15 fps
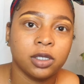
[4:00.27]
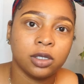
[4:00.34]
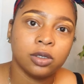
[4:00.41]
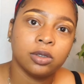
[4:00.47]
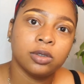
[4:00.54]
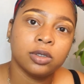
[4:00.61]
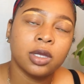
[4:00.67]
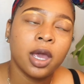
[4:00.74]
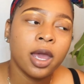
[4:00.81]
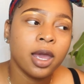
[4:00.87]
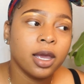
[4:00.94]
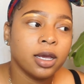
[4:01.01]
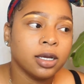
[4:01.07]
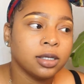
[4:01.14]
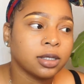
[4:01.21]
to use
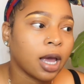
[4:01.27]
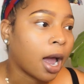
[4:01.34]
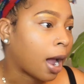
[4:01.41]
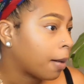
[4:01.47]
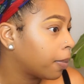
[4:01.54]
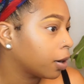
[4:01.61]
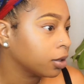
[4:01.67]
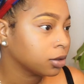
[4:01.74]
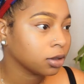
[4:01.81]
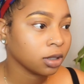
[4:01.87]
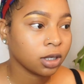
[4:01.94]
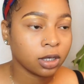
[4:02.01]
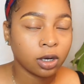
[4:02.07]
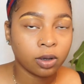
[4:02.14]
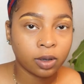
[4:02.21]
is I
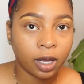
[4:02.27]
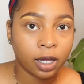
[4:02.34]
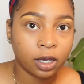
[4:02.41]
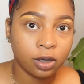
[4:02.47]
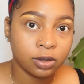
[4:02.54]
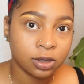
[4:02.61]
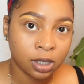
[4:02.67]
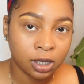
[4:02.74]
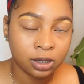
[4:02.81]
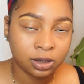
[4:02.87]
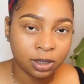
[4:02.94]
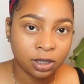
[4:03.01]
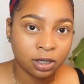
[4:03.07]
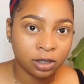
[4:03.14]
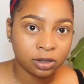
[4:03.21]
personally don't like using
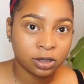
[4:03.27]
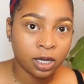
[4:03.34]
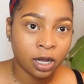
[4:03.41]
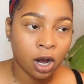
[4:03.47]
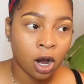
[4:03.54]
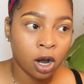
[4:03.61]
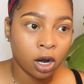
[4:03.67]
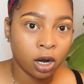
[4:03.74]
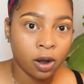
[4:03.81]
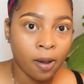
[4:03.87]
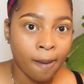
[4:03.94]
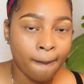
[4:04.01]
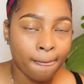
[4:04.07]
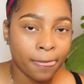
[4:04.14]
concealers that are